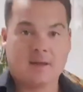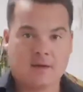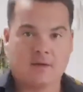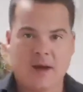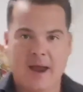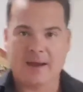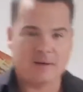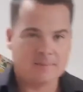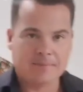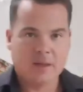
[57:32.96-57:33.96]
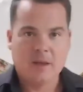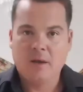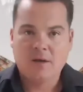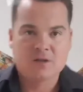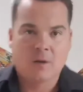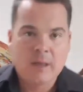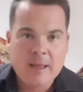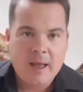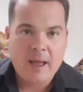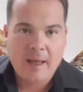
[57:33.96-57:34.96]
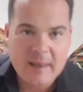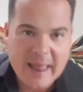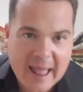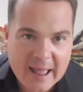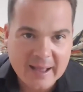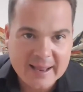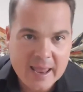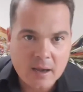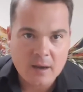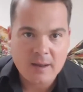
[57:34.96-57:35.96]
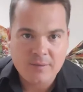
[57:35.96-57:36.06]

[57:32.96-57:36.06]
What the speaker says: Great. So again,